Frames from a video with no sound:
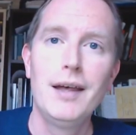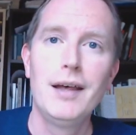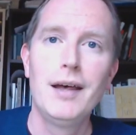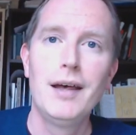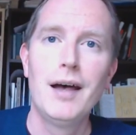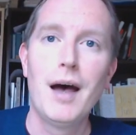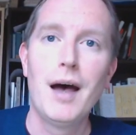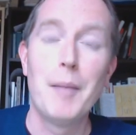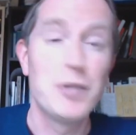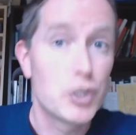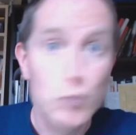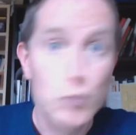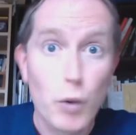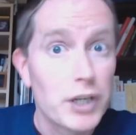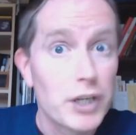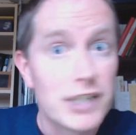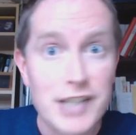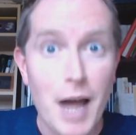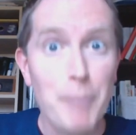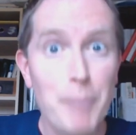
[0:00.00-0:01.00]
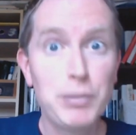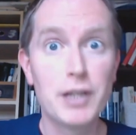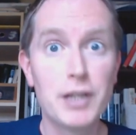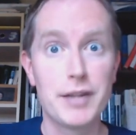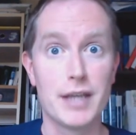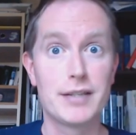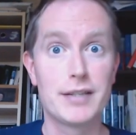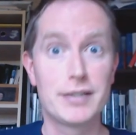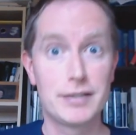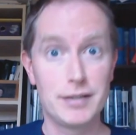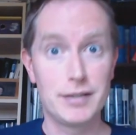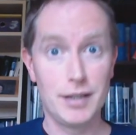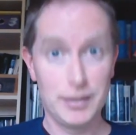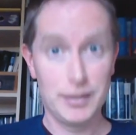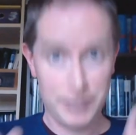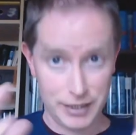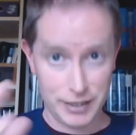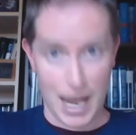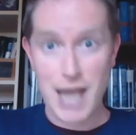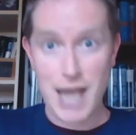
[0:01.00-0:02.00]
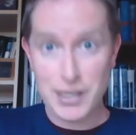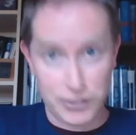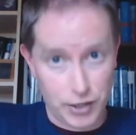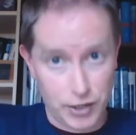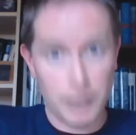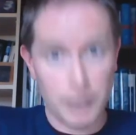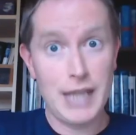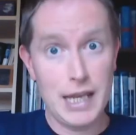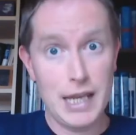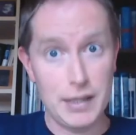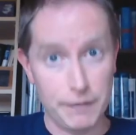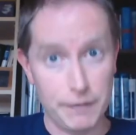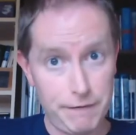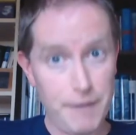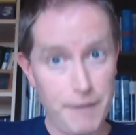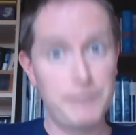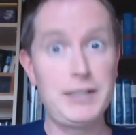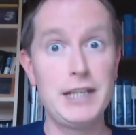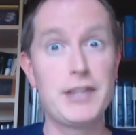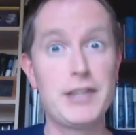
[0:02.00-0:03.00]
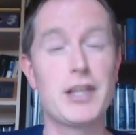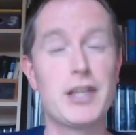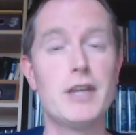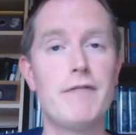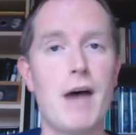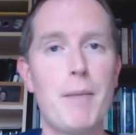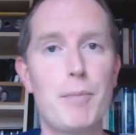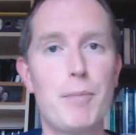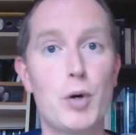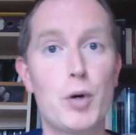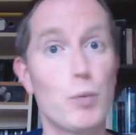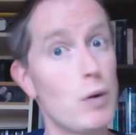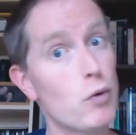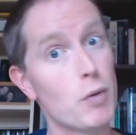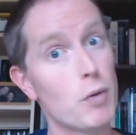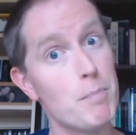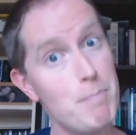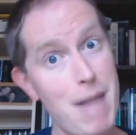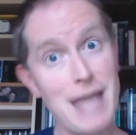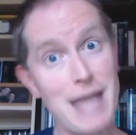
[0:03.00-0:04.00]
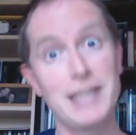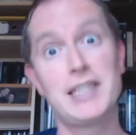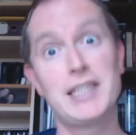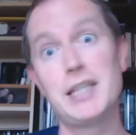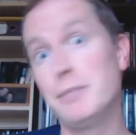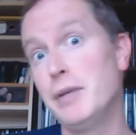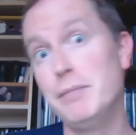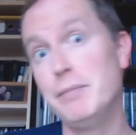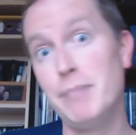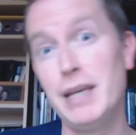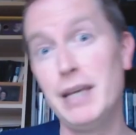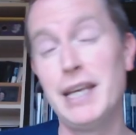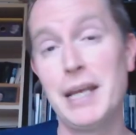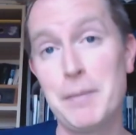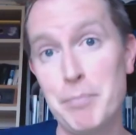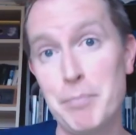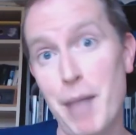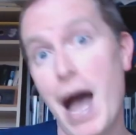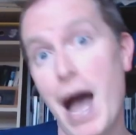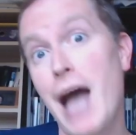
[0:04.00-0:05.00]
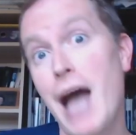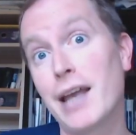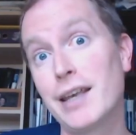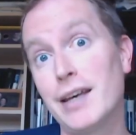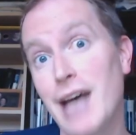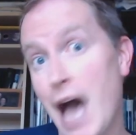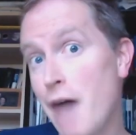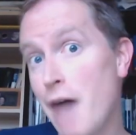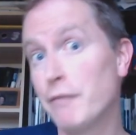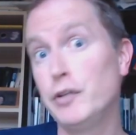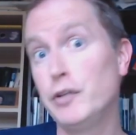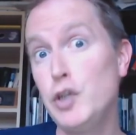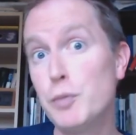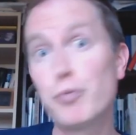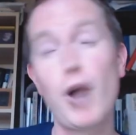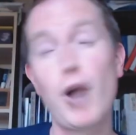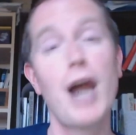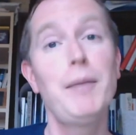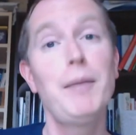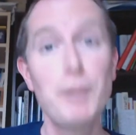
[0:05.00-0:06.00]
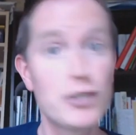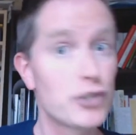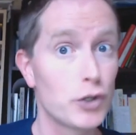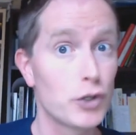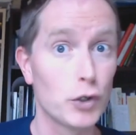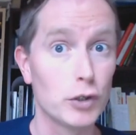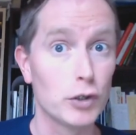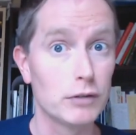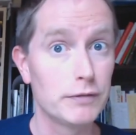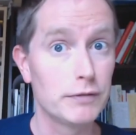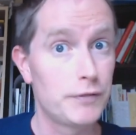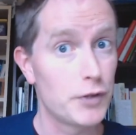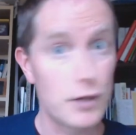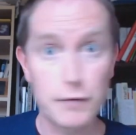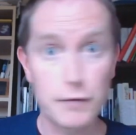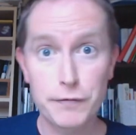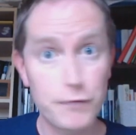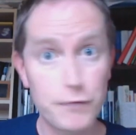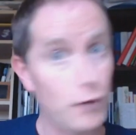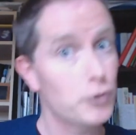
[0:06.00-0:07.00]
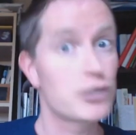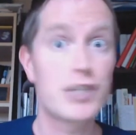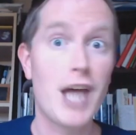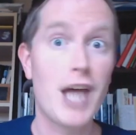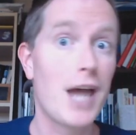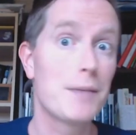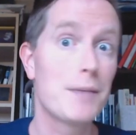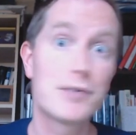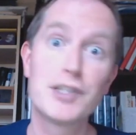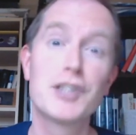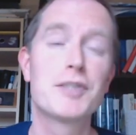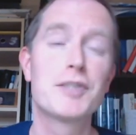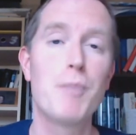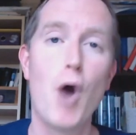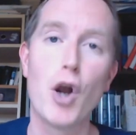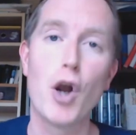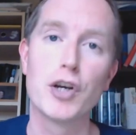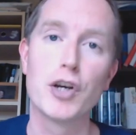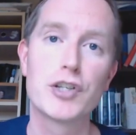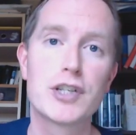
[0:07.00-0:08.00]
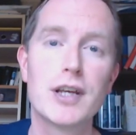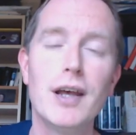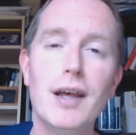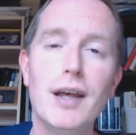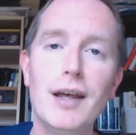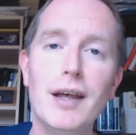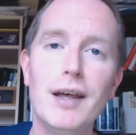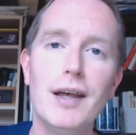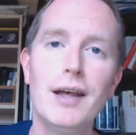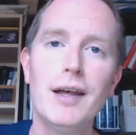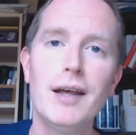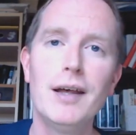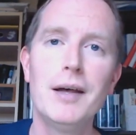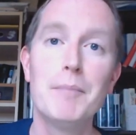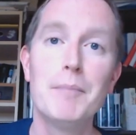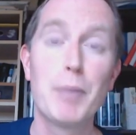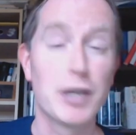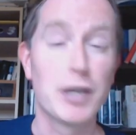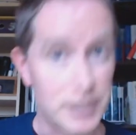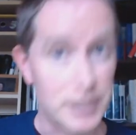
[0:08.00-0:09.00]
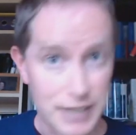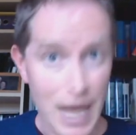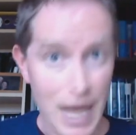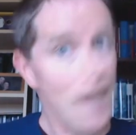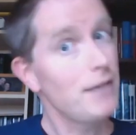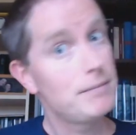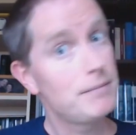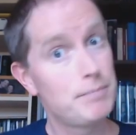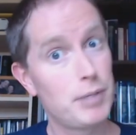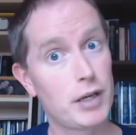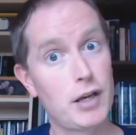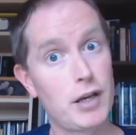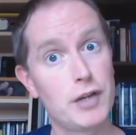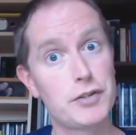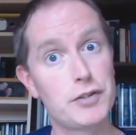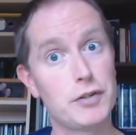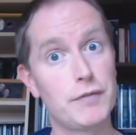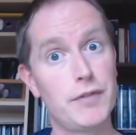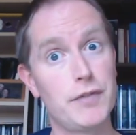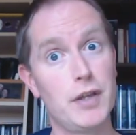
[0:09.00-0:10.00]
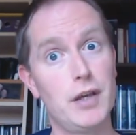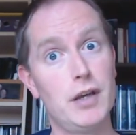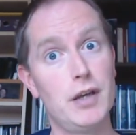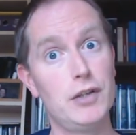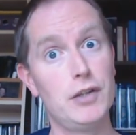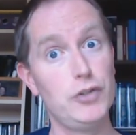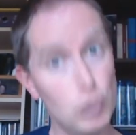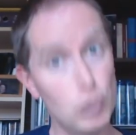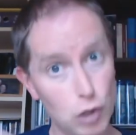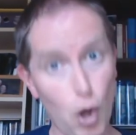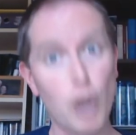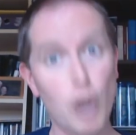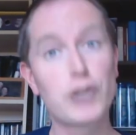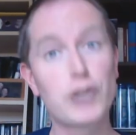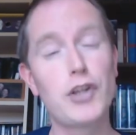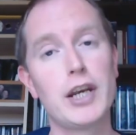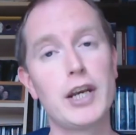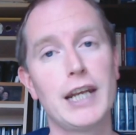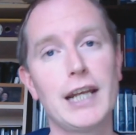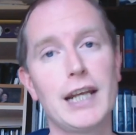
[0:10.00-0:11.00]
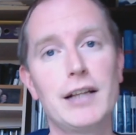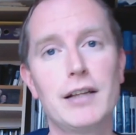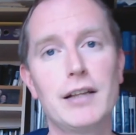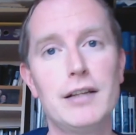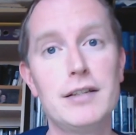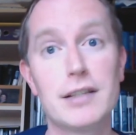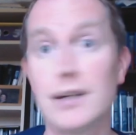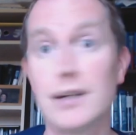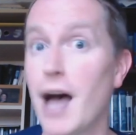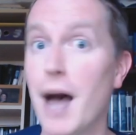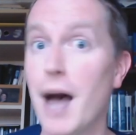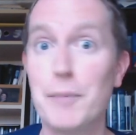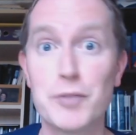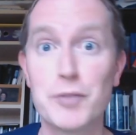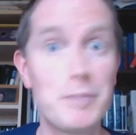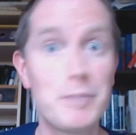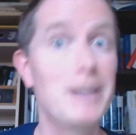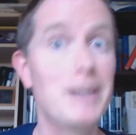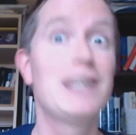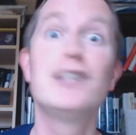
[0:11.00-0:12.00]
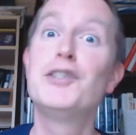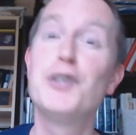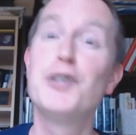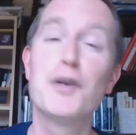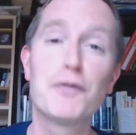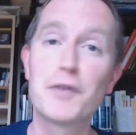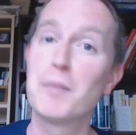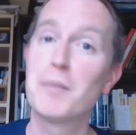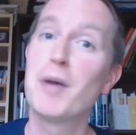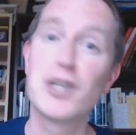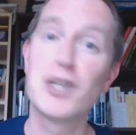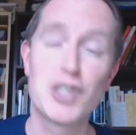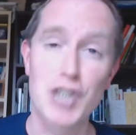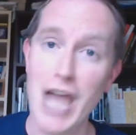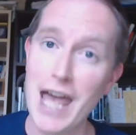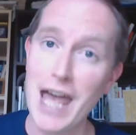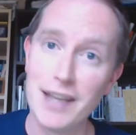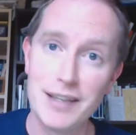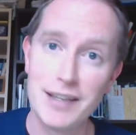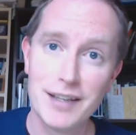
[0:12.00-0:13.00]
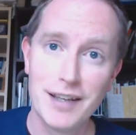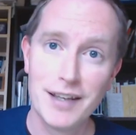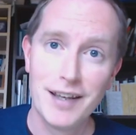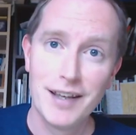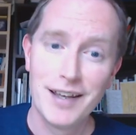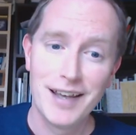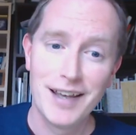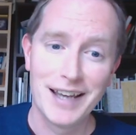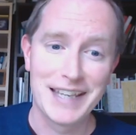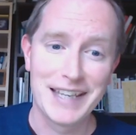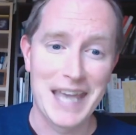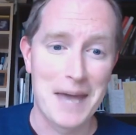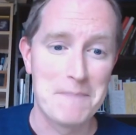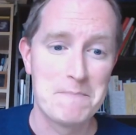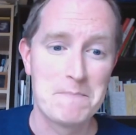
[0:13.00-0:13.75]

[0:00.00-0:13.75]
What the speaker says: I mean, just one example of this. Today, Sunday, the 15th of November, we were meant to be meeting back at Avenue Primary School for the first time since March. But instead, because of the new lockdown in England, I'm speaking to you from my shed again.